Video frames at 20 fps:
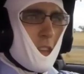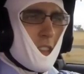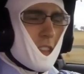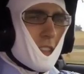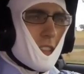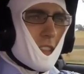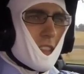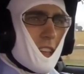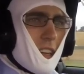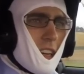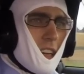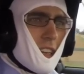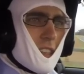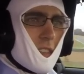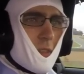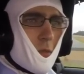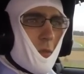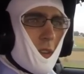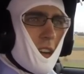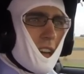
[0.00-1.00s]
we feel that the
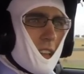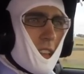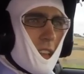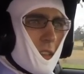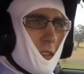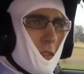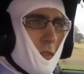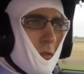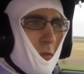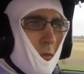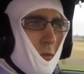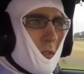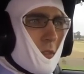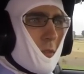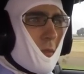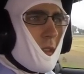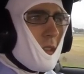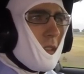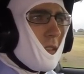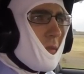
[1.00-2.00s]
car is rather
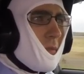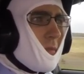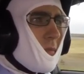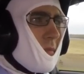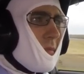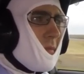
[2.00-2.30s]
neutral.